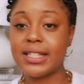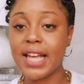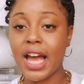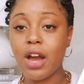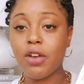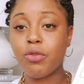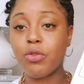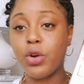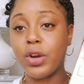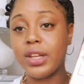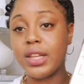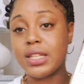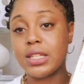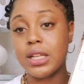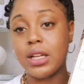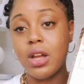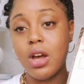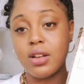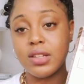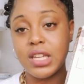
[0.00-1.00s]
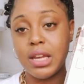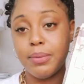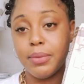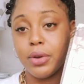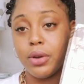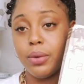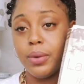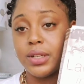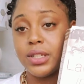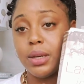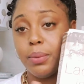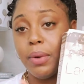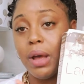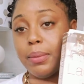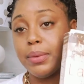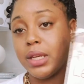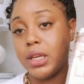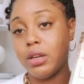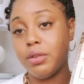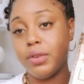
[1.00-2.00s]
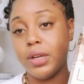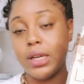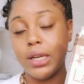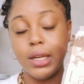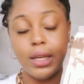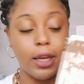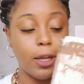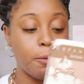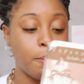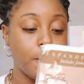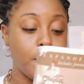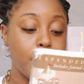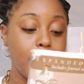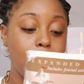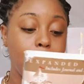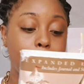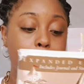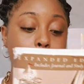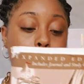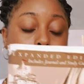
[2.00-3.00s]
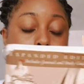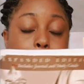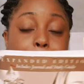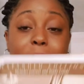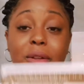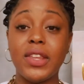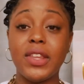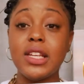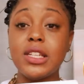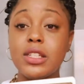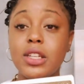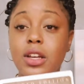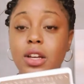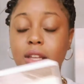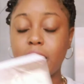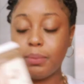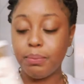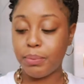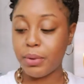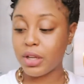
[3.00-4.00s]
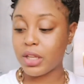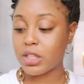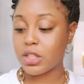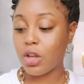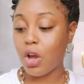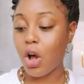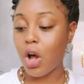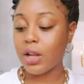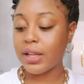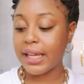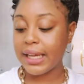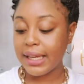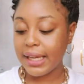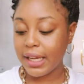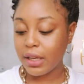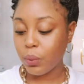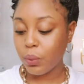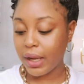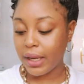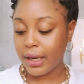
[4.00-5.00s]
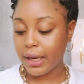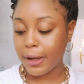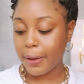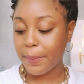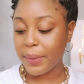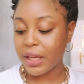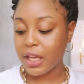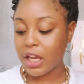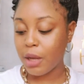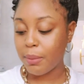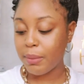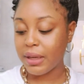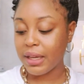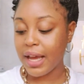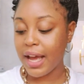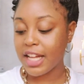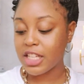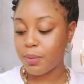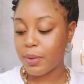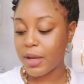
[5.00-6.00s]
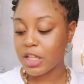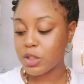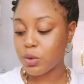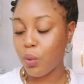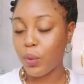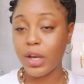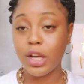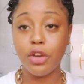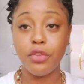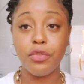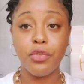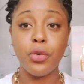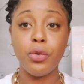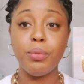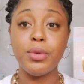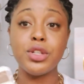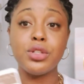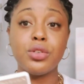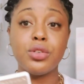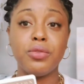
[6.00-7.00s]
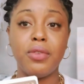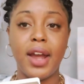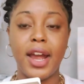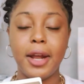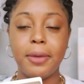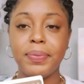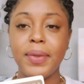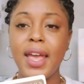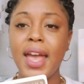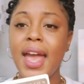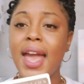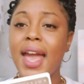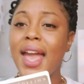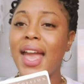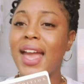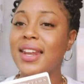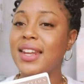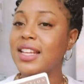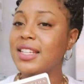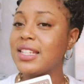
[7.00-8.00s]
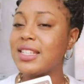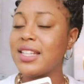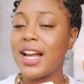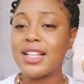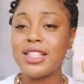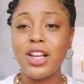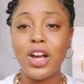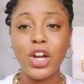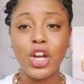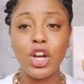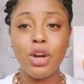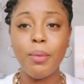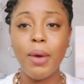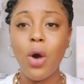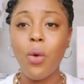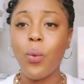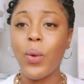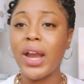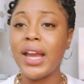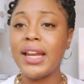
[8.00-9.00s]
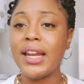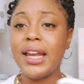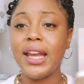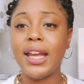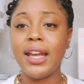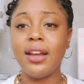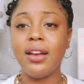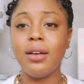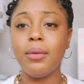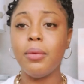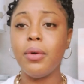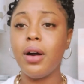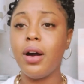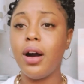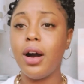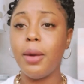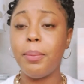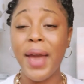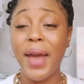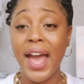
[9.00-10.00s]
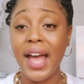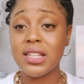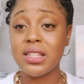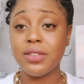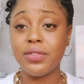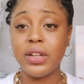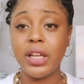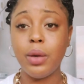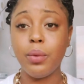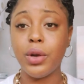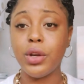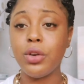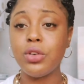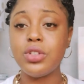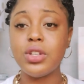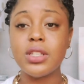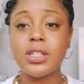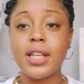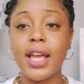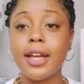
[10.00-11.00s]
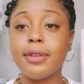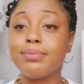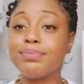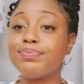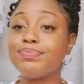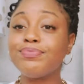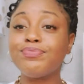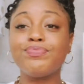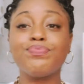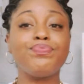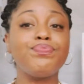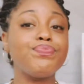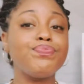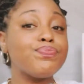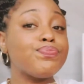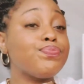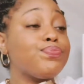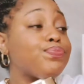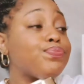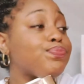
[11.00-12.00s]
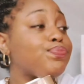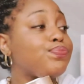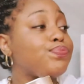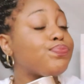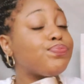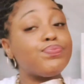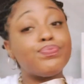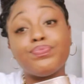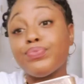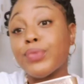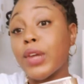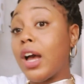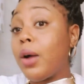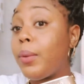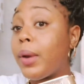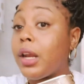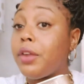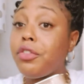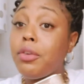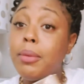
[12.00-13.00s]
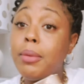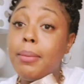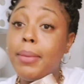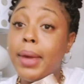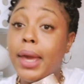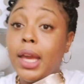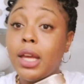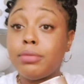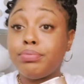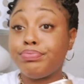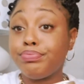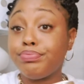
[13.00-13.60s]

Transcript: I read this a long time ago, which I probably need to read it again. But this book is called Lady in Waiting, Becoming God's Best While Waiting for Mr. Right. And this is not talking about waiting uh, passively when you're just like, hmm, hmm, hmm, I'm waiting for my man.